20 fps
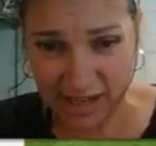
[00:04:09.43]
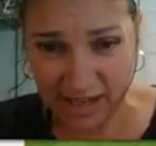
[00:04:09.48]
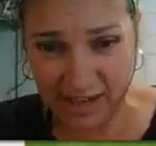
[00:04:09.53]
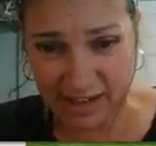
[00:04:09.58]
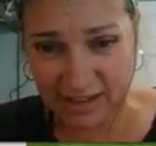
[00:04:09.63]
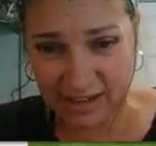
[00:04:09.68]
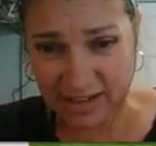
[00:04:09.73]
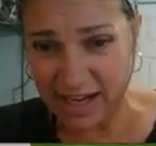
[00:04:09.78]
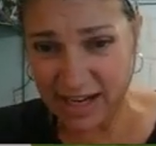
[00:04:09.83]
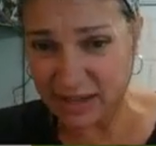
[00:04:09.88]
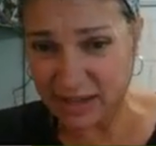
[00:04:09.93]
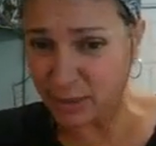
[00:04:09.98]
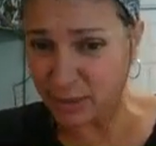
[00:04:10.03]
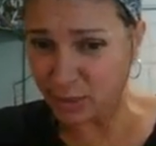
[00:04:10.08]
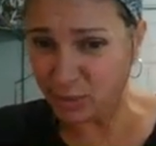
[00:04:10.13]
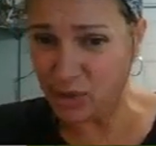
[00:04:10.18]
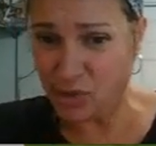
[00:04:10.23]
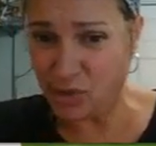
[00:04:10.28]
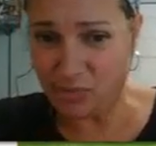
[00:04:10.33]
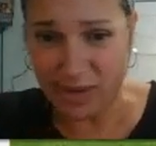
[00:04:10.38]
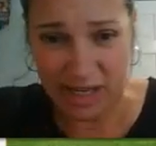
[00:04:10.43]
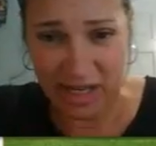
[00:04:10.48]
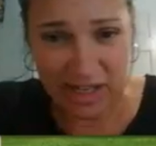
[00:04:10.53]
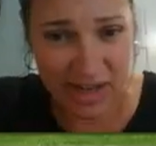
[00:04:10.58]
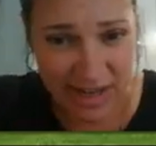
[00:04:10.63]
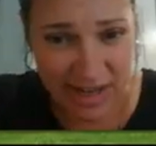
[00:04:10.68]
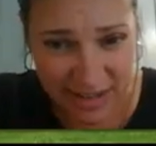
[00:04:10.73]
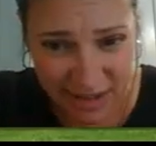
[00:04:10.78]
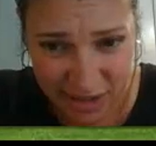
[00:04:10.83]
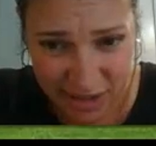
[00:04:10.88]
A lot of them you may
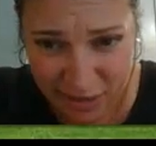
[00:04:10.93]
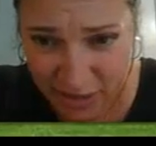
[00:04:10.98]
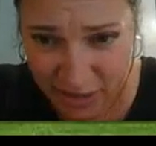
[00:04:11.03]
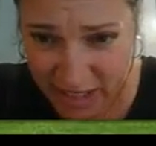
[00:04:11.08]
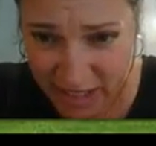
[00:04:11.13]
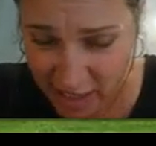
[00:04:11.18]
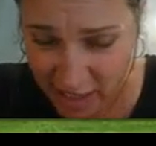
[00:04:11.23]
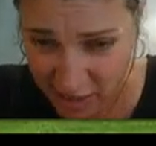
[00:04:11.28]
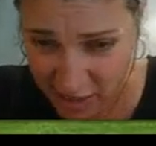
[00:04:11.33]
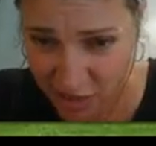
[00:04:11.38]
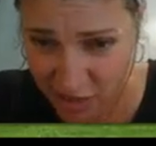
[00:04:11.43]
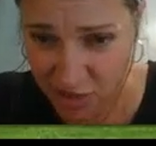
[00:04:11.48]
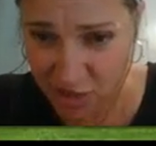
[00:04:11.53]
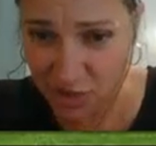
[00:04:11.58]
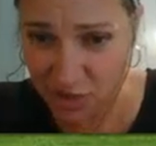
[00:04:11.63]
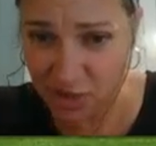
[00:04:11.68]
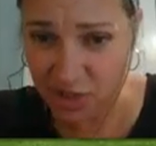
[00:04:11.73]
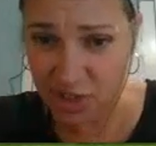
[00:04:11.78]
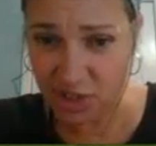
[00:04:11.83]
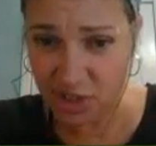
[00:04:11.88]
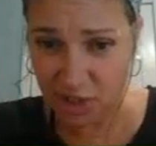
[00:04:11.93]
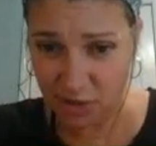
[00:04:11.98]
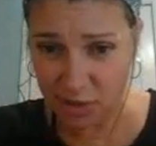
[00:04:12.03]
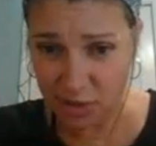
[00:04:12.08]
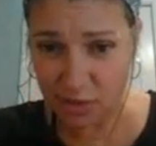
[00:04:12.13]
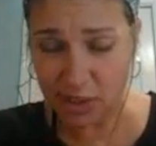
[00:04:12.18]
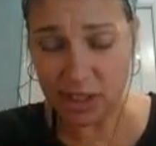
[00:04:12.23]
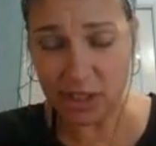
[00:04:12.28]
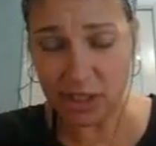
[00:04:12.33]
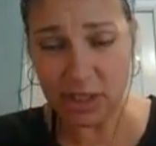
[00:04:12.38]
not know the answers
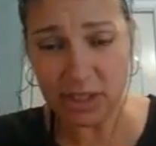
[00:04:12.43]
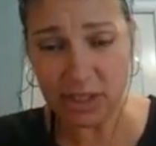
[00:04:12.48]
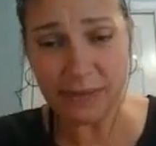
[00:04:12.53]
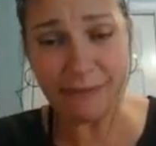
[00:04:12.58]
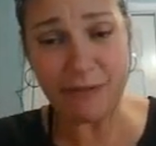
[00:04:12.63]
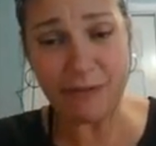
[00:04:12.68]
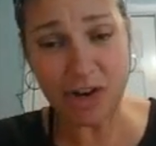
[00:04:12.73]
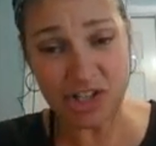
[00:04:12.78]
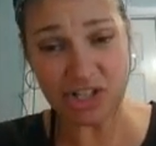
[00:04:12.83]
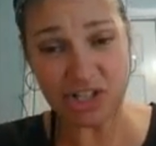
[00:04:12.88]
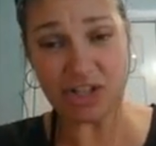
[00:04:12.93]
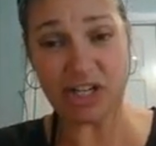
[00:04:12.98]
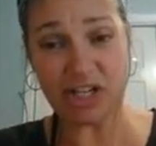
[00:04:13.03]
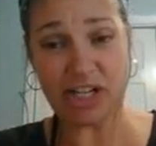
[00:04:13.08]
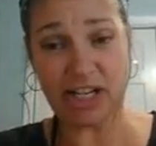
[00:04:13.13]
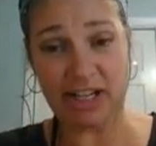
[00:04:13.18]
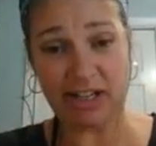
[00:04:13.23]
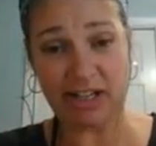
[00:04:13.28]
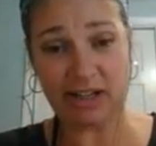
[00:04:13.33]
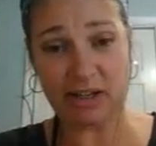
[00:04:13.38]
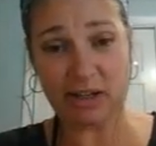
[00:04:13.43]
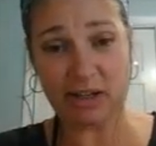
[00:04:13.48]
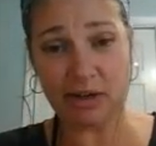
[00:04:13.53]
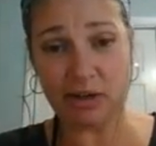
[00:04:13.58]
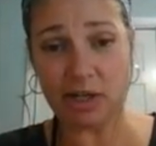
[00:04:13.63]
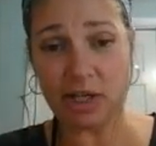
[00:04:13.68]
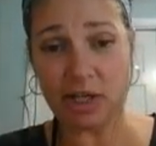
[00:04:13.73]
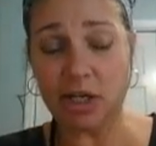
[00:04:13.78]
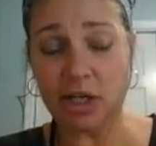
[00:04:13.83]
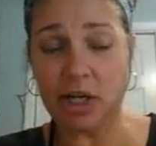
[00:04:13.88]
to, and it's frustrating.
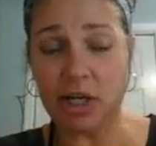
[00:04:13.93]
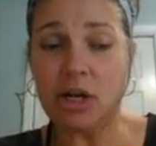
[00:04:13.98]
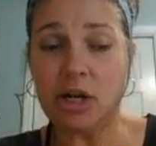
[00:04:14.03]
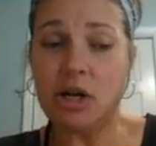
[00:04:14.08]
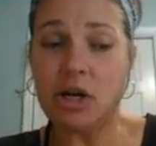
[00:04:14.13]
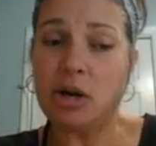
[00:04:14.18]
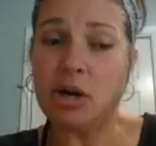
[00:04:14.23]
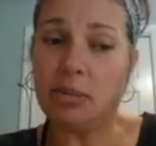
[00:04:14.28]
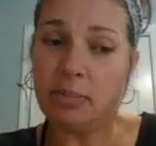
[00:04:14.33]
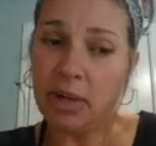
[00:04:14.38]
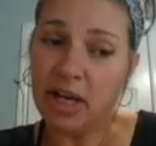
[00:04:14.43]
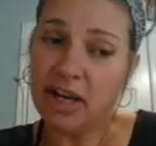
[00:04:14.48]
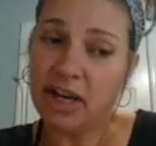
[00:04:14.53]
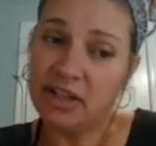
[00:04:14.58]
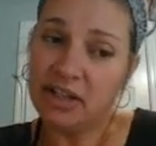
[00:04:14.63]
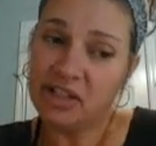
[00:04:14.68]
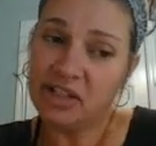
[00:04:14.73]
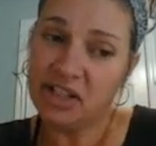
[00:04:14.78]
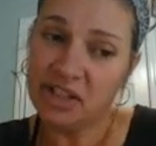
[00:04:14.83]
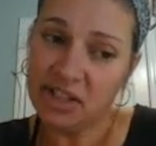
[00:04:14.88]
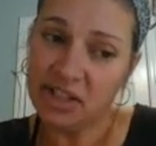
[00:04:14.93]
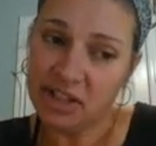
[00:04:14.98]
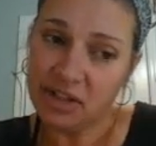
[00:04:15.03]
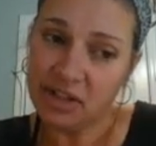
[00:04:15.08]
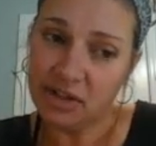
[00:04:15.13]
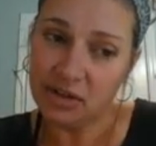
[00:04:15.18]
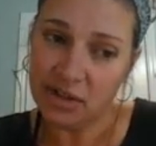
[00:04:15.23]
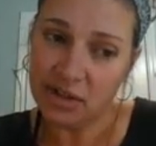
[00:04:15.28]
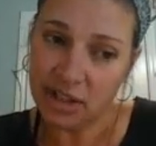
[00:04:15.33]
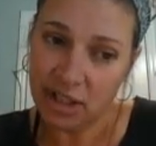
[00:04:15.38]
Okay, but I just
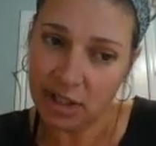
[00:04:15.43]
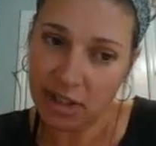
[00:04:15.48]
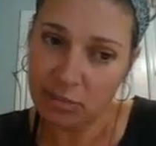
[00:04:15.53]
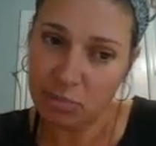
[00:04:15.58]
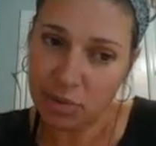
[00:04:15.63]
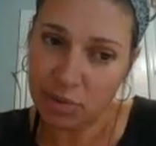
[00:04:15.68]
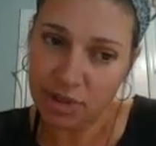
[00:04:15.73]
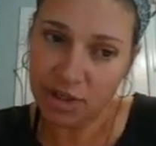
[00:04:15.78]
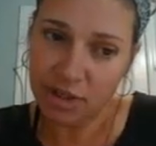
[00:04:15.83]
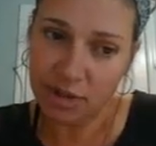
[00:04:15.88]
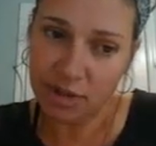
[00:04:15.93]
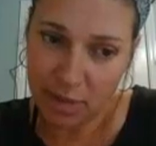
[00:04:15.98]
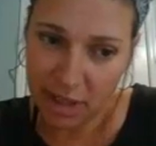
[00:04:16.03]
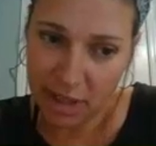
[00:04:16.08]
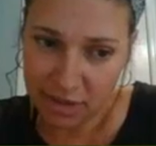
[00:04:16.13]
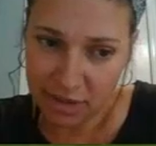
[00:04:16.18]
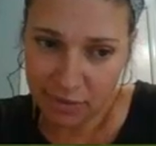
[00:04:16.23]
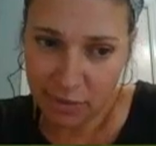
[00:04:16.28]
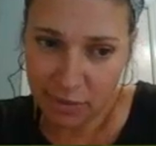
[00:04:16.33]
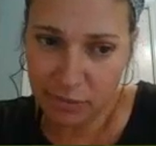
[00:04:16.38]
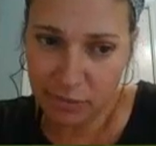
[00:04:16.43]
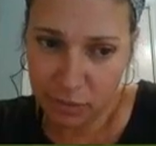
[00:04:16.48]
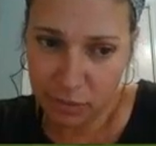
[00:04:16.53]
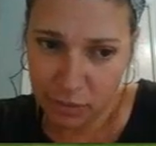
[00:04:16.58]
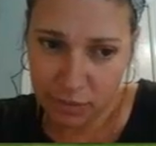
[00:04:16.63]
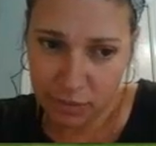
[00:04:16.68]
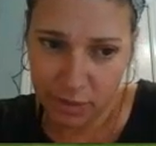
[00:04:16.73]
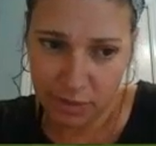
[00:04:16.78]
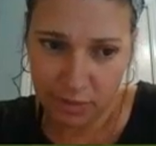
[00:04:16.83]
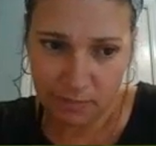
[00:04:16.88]
need you to keep putting your best foot
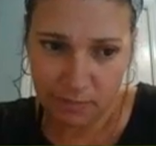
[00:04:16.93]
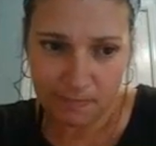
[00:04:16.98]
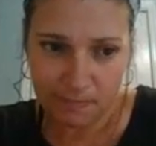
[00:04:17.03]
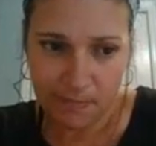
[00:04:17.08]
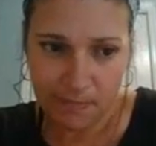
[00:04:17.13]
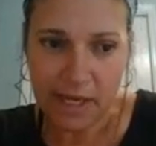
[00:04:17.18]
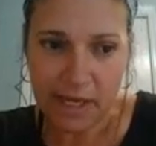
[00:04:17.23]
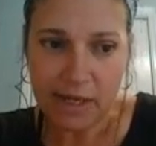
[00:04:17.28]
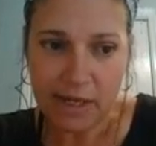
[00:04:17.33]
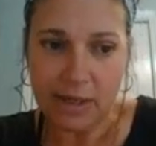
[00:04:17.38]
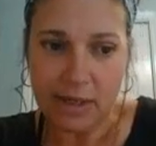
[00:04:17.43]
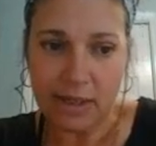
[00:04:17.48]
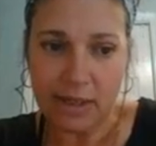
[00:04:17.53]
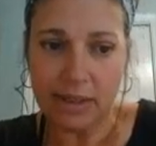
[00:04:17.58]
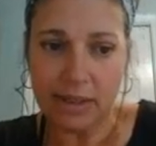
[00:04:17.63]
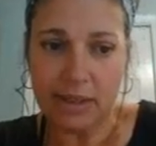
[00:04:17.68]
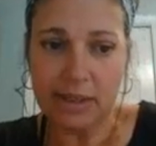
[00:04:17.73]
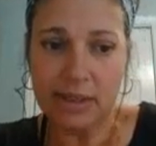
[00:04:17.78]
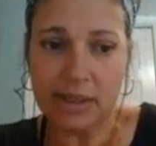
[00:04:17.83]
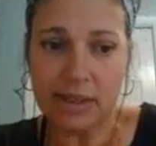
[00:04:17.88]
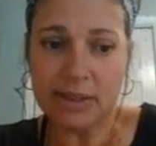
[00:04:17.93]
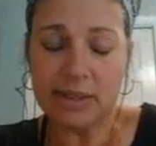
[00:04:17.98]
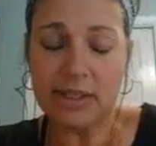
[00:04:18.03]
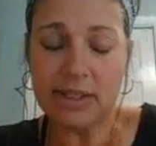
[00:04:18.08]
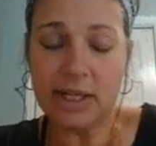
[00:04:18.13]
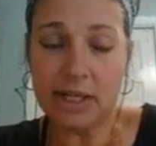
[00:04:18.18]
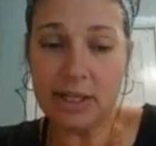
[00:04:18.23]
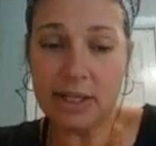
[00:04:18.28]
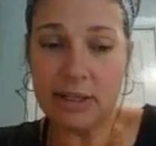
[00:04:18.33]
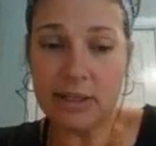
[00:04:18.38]
forward
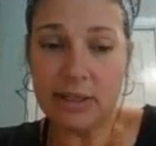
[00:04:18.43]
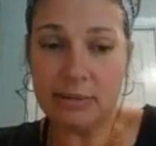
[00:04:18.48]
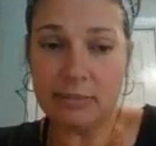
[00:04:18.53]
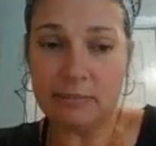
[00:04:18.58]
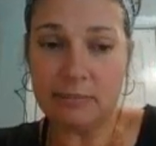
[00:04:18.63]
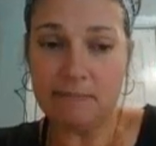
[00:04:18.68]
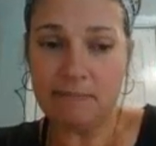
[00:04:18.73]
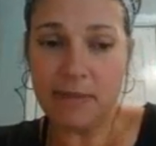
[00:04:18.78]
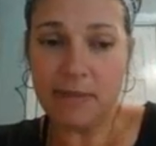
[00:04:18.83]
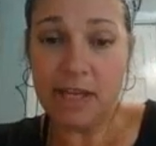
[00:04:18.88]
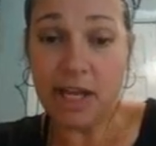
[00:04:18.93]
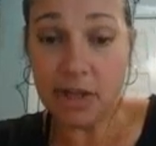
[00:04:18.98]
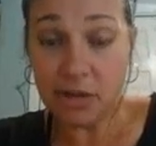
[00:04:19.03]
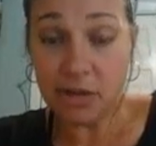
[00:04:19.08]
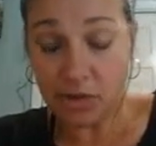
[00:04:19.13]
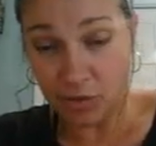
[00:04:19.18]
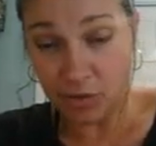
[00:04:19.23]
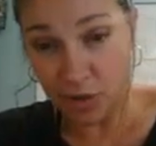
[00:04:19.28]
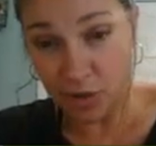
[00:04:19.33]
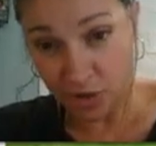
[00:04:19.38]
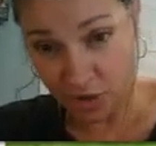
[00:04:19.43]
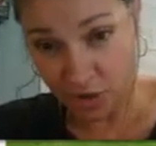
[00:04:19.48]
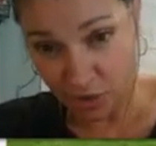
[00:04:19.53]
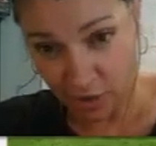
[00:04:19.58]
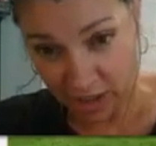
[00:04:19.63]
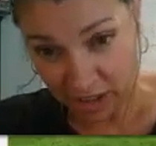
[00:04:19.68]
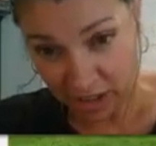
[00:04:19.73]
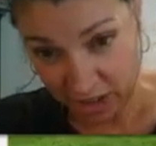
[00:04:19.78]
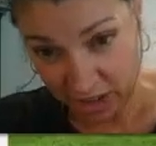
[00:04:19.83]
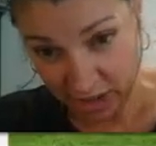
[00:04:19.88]
and get through those
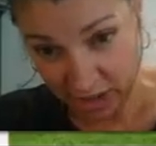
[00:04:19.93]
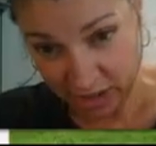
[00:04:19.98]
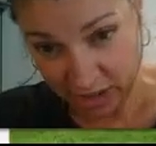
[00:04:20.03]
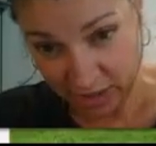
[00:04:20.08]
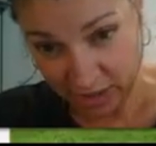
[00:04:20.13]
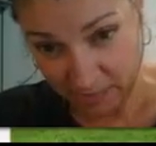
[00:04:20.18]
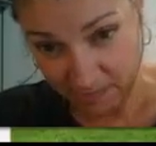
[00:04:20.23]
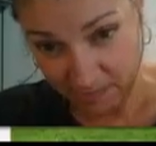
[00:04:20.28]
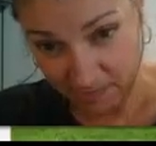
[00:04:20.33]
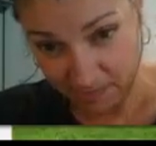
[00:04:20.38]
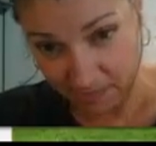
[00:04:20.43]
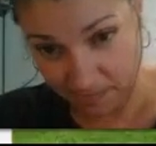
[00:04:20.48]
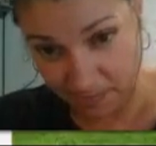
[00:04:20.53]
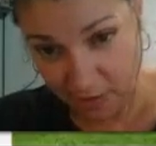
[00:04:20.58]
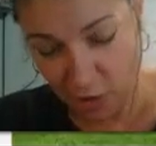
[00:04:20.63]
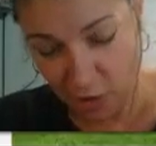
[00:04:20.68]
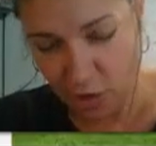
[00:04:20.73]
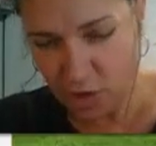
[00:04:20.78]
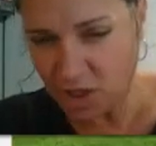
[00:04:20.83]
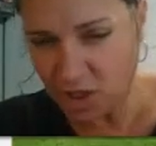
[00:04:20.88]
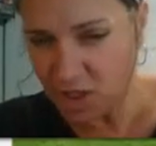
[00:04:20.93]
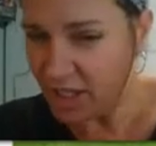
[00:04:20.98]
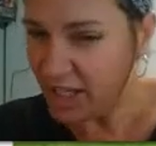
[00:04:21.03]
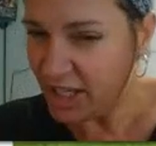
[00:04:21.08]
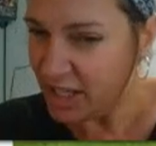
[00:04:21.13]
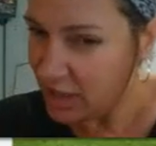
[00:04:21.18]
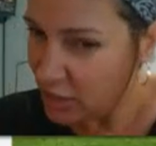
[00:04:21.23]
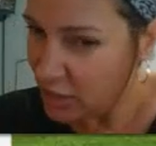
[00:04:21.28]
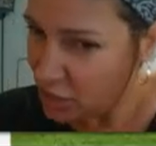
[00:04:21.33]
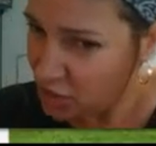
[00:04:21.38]
questions.
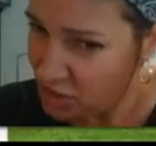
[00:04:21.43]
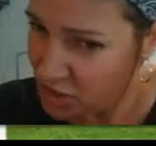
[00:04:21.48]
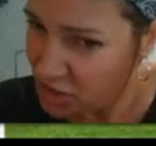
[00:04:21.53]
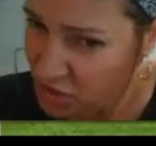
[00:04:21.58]
Usually there's